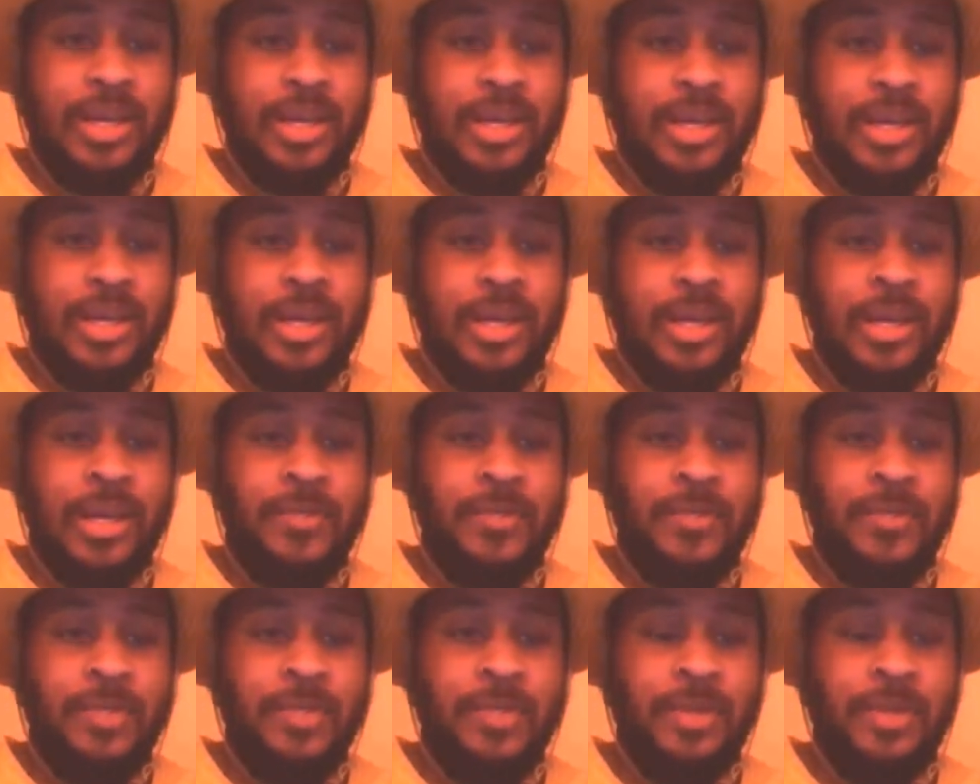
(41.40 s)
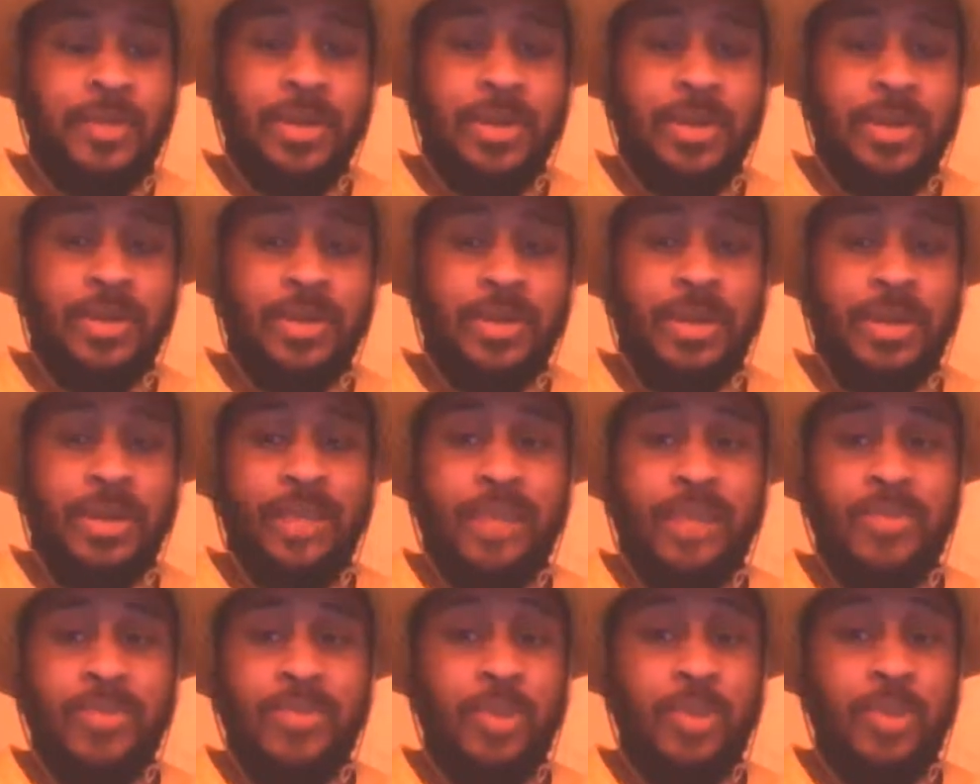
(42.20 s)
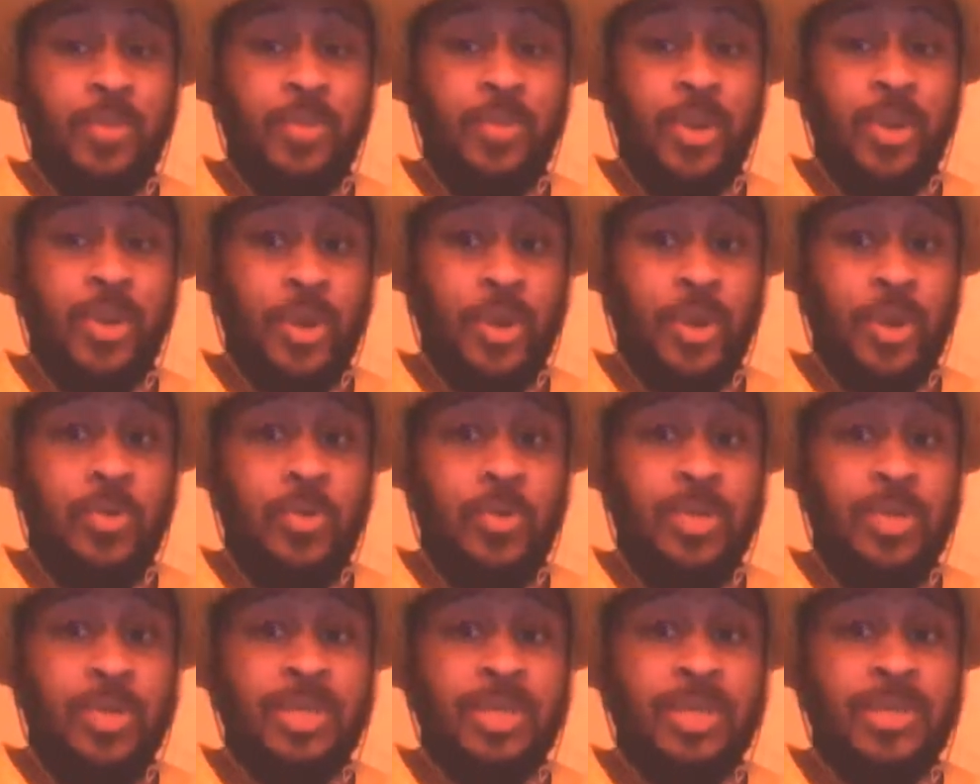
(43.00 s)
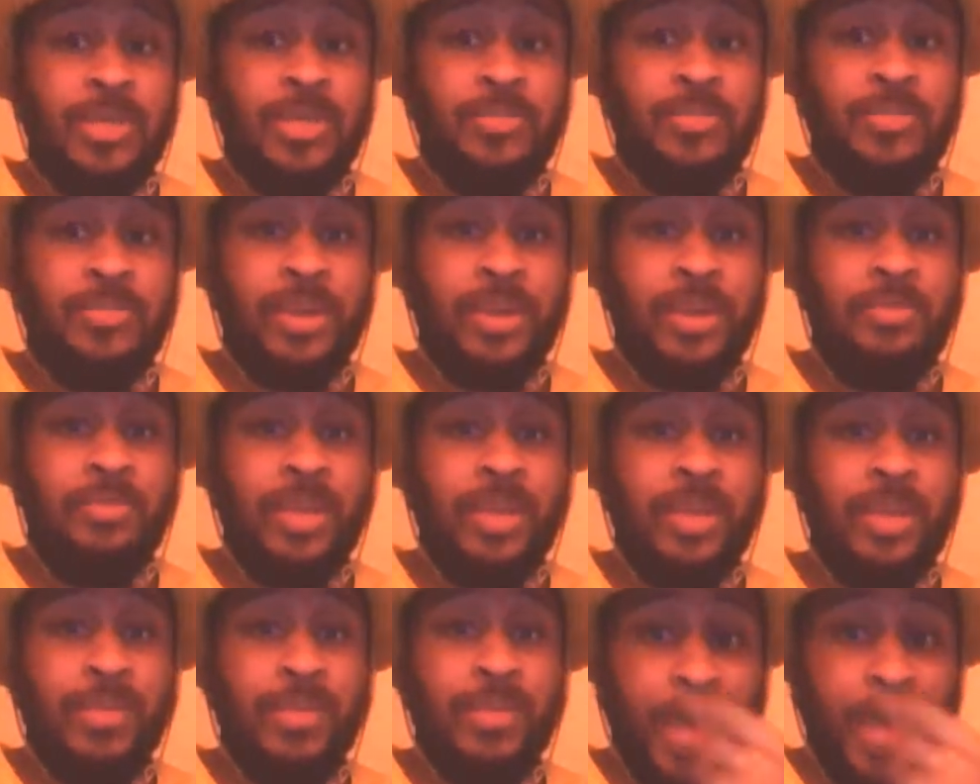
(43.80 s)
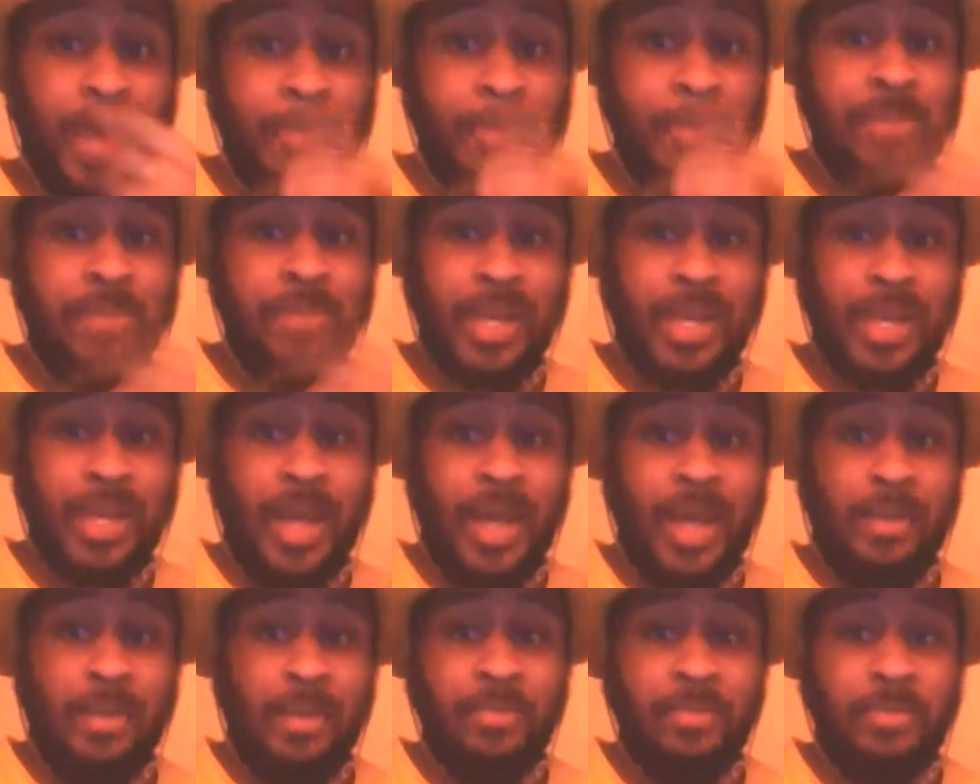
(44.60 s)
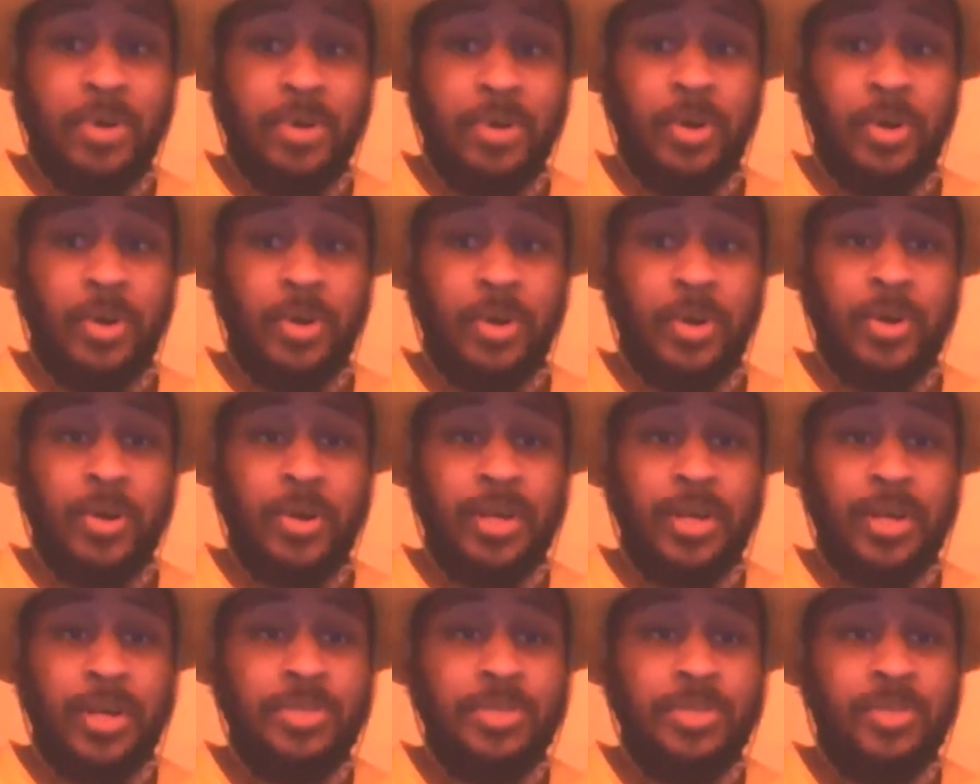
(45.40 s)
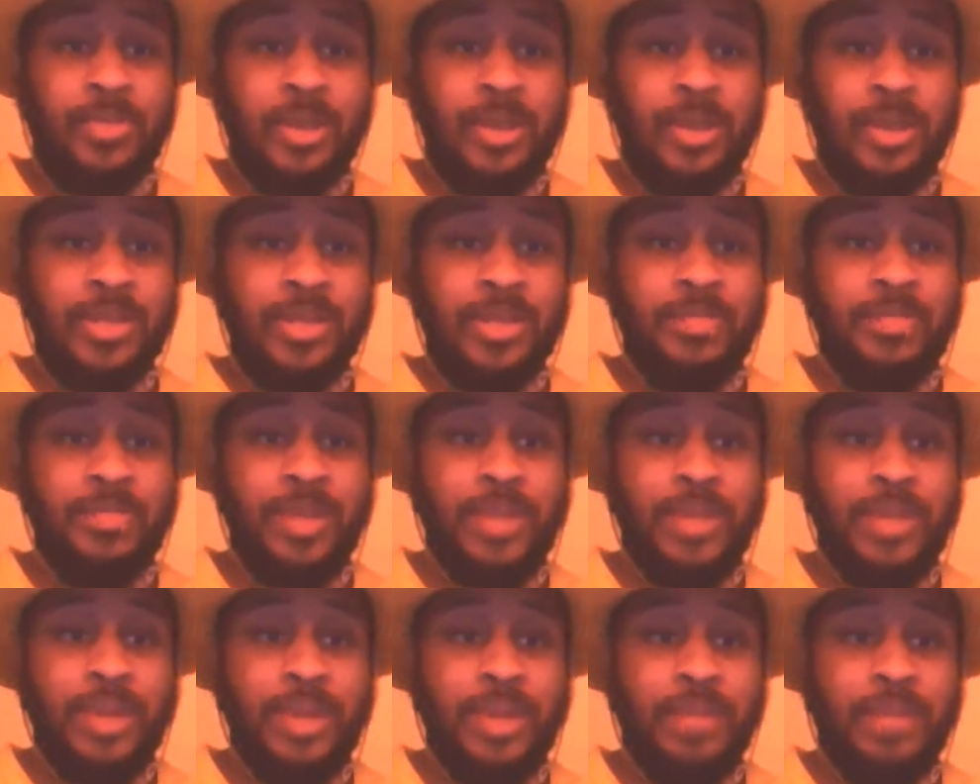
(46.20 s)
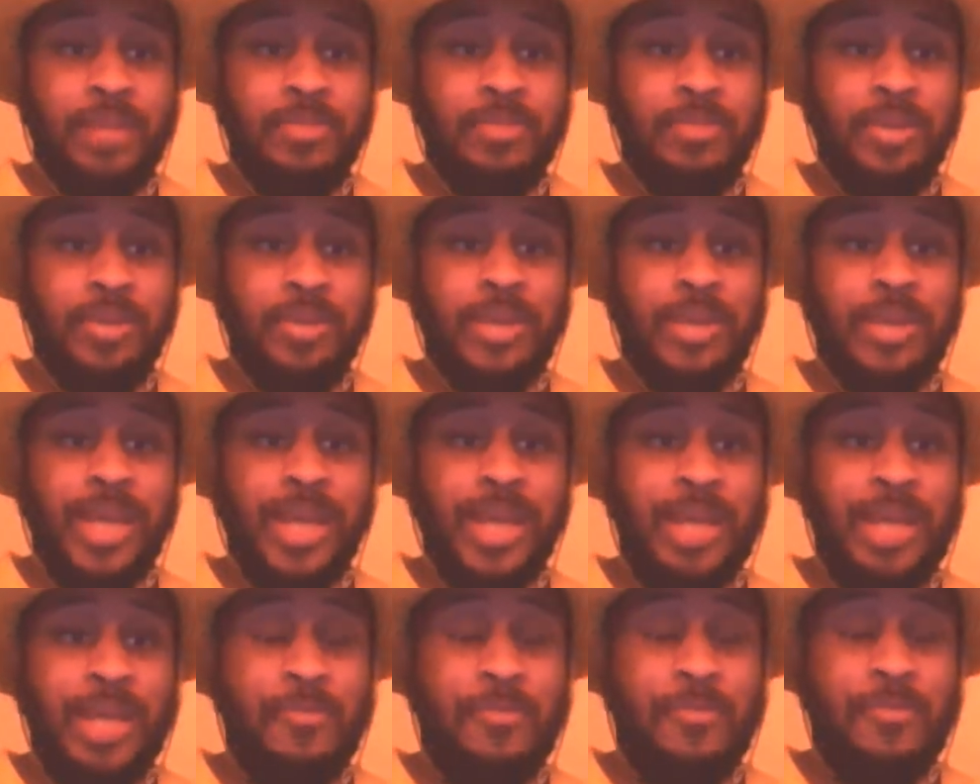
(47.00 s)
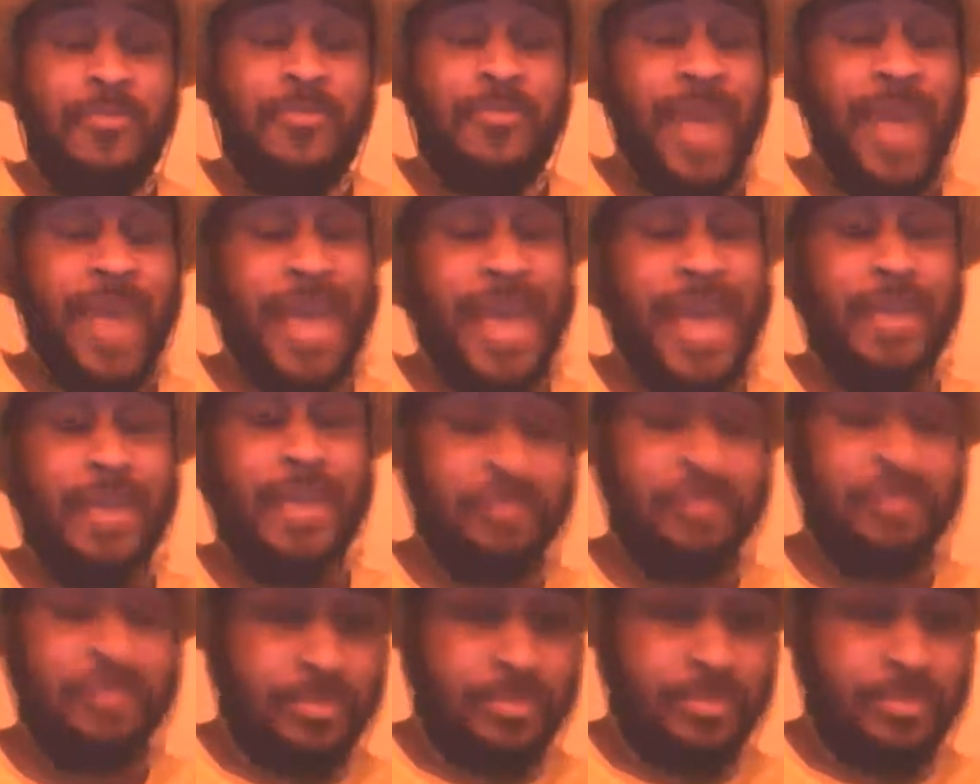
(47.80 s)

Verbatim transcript: Uh, a lot of you don't know this probably, but I'm a big comic book nerd as well as a big comic book game fan.